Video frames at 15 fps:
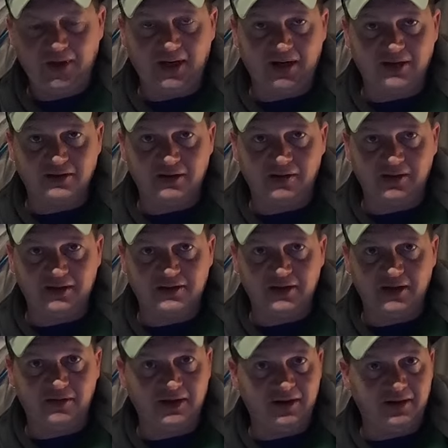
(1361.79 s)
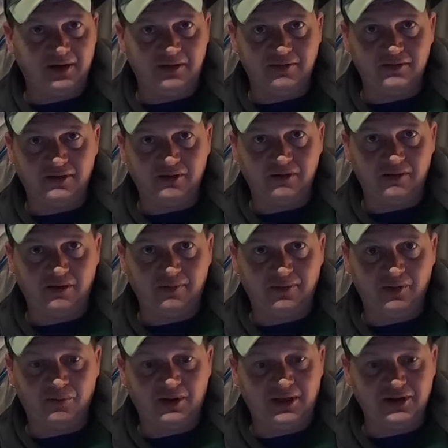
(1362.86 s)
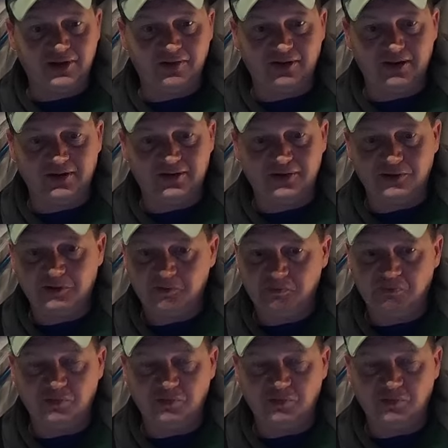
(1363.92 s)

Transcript: I guess all I can say right now is, Uncle, if you're watching this,